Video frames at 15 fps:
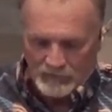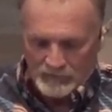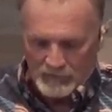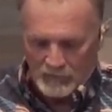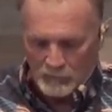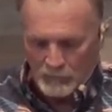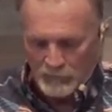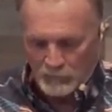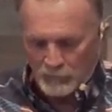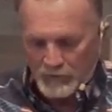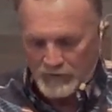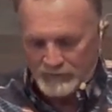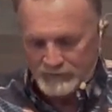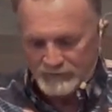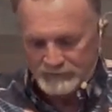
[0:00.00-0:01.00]
that we
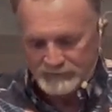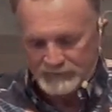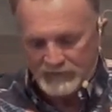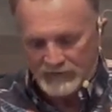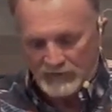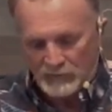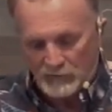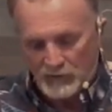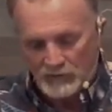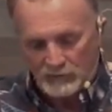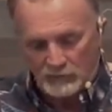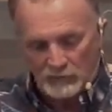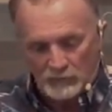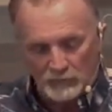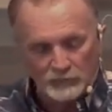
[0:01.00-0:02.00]
read in 2
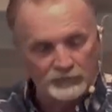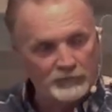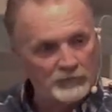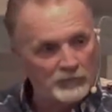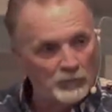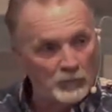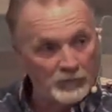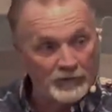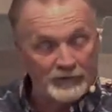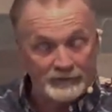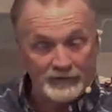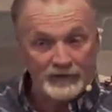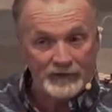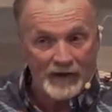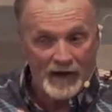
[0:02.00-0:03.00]
Chronicles when it
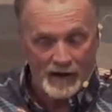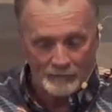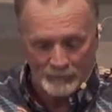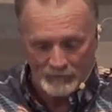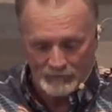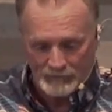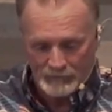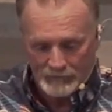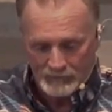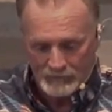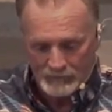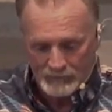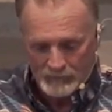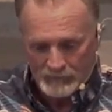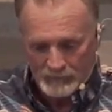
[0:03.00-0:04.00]
did happen,
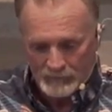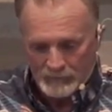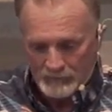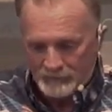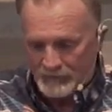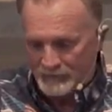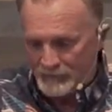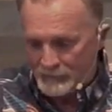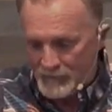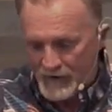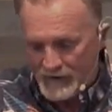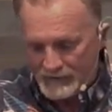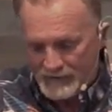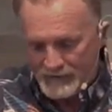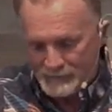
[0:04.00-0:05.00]
that the
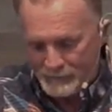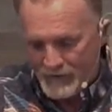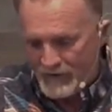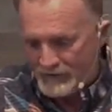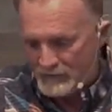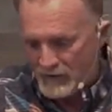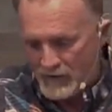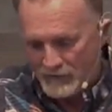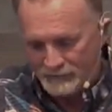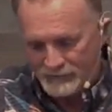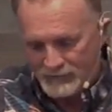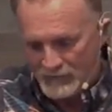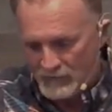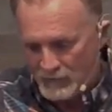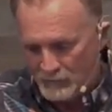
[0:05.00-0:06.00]
man he paid off
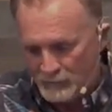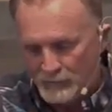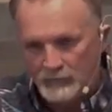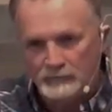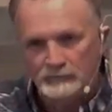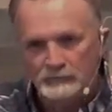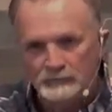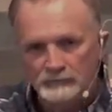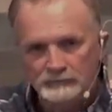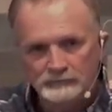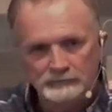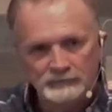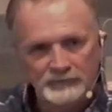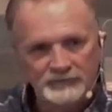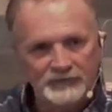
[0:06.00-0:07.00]
to help him
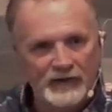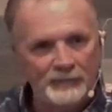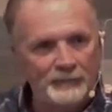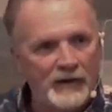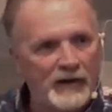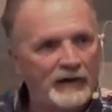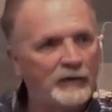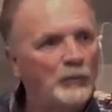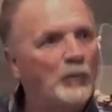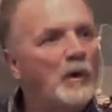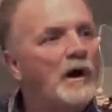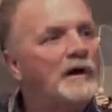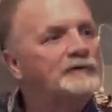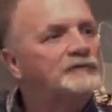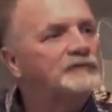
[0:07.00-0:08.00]
sat back and
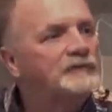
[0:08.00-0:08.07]
watched.